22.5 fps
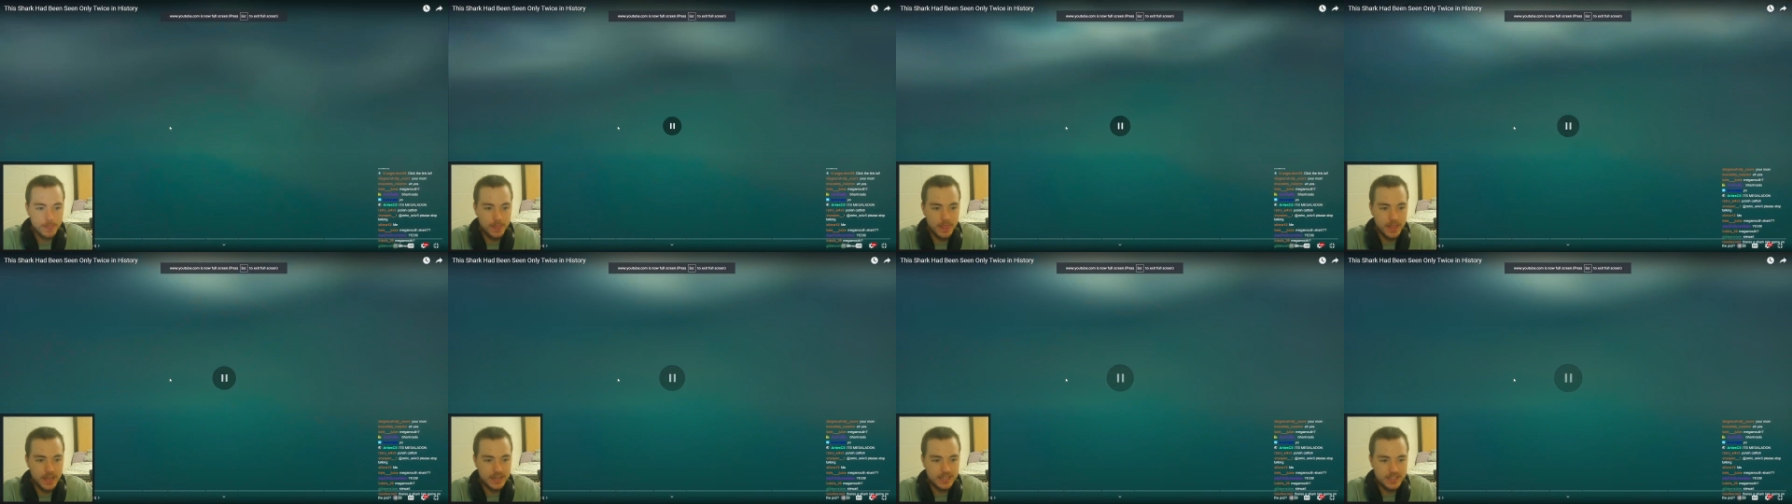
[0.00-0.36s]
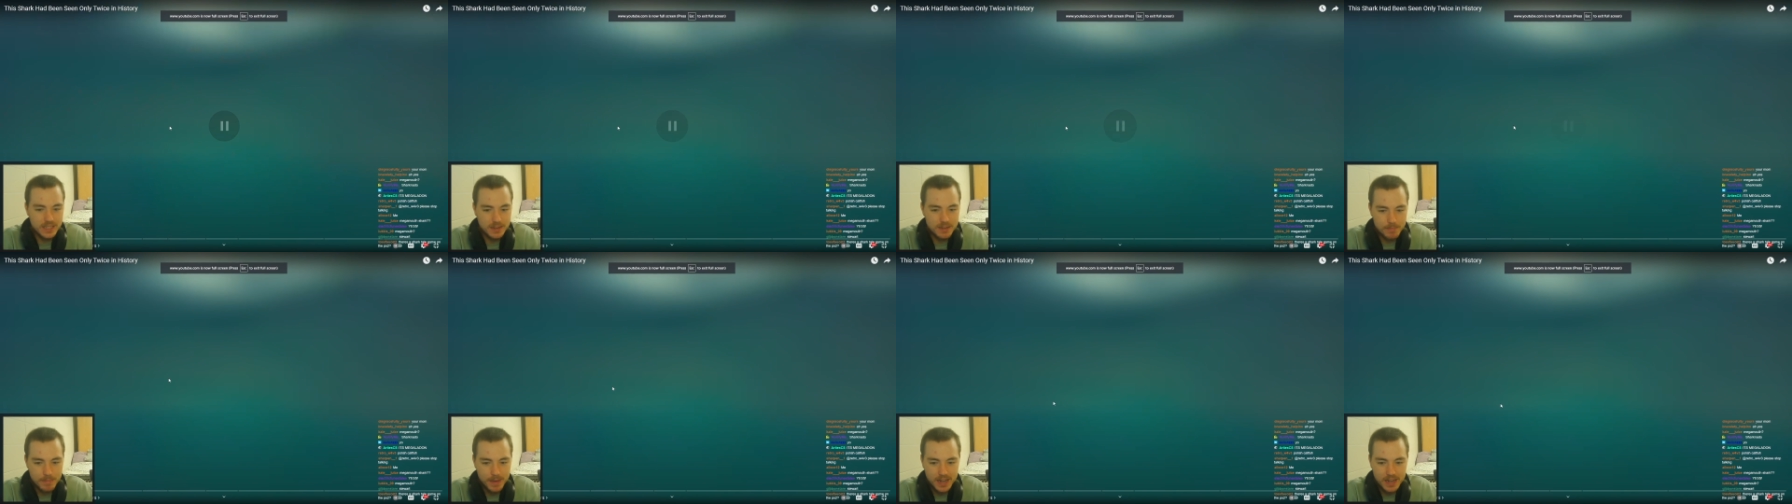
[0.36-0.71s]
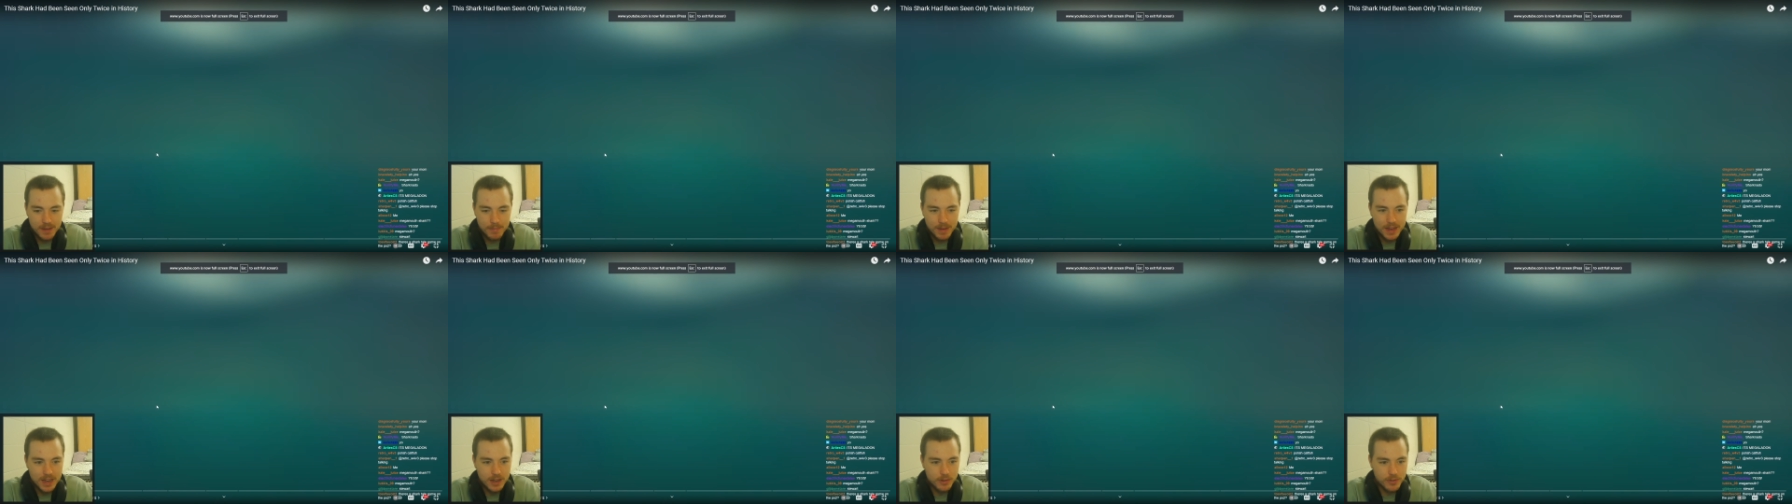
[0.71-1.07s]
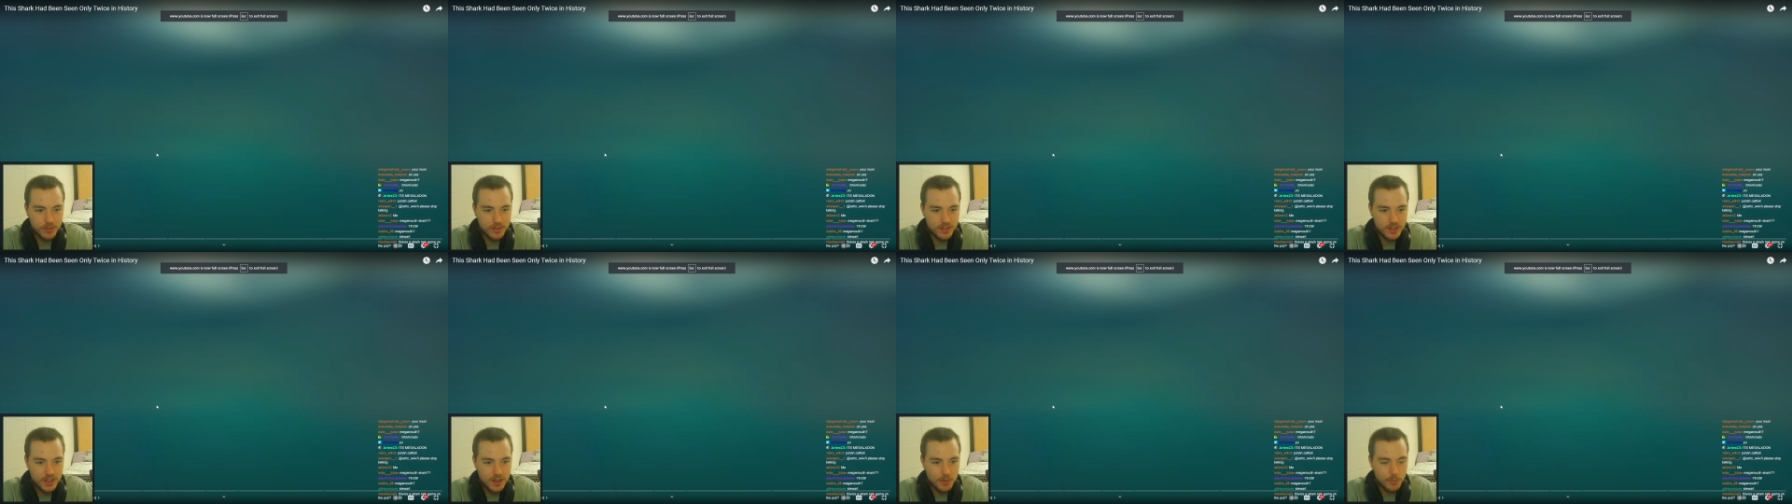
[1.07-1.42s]
Is it
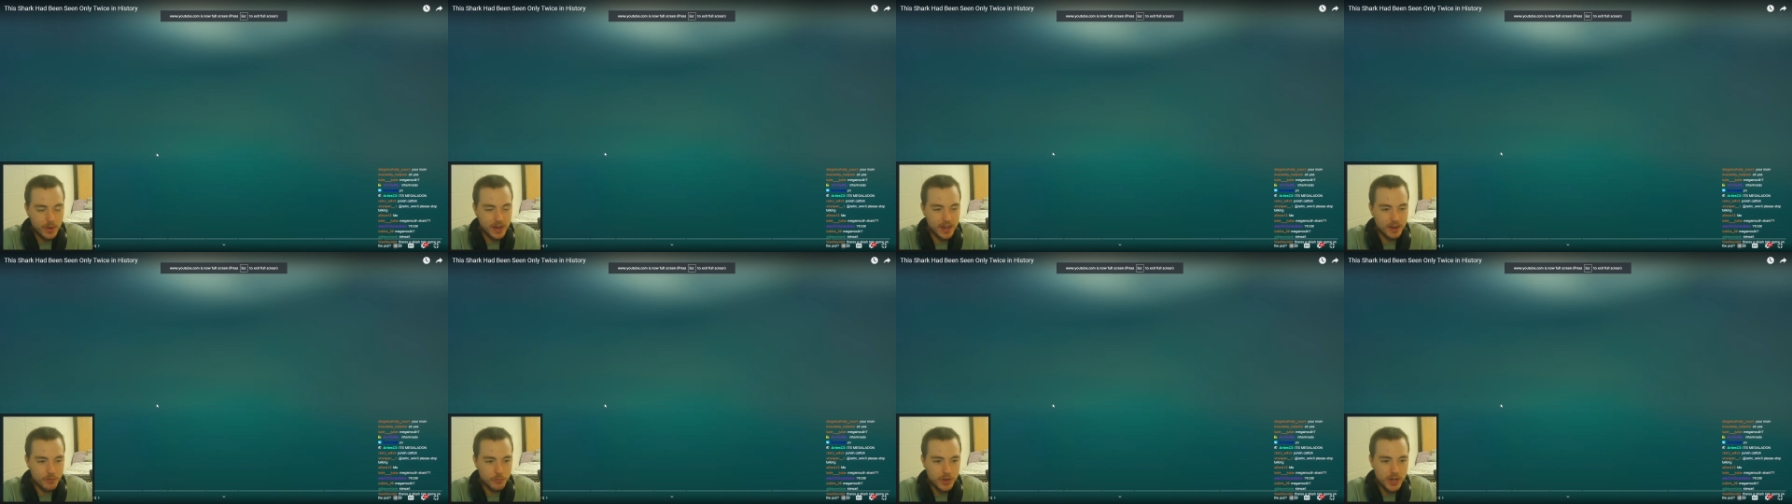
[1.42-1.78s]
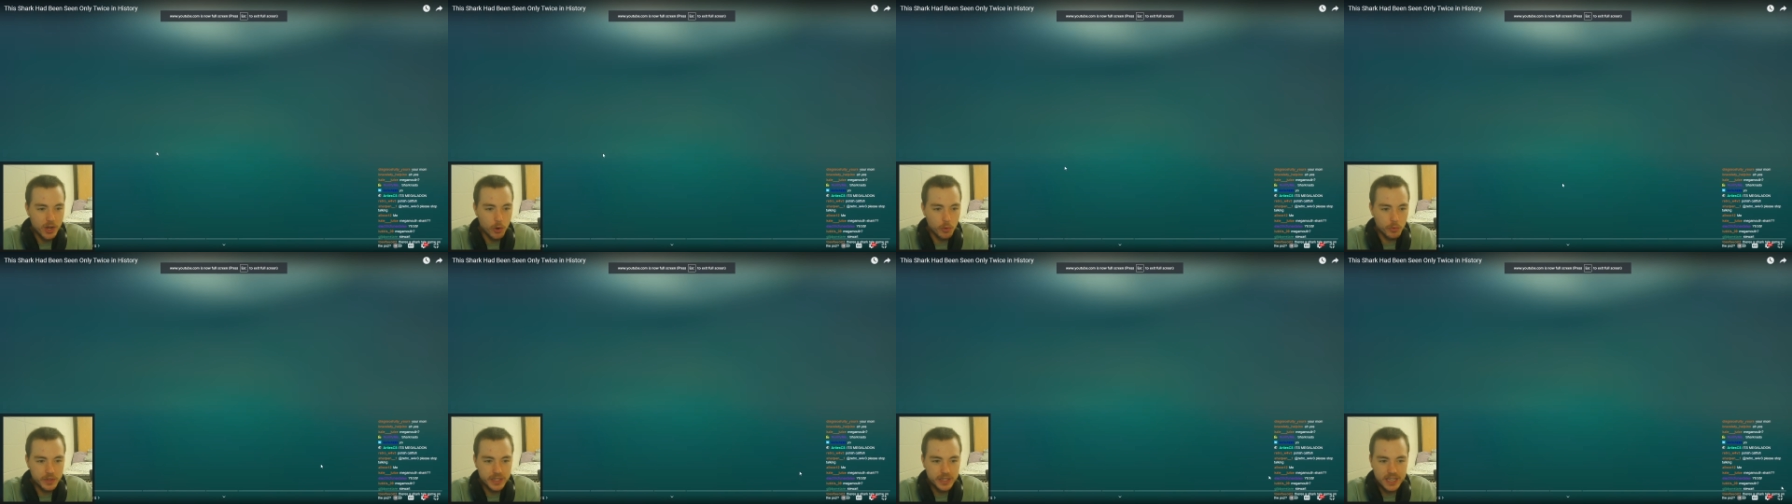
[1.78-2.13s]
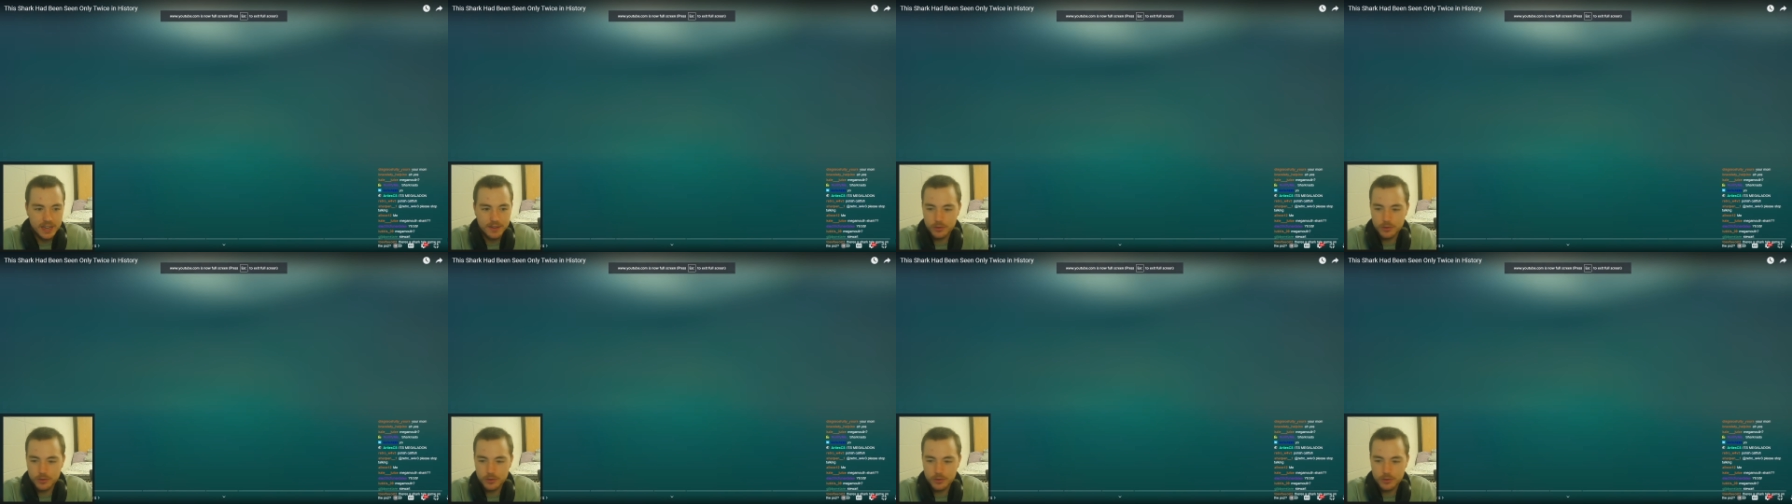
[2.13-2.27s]
megamouth? Wait, have we only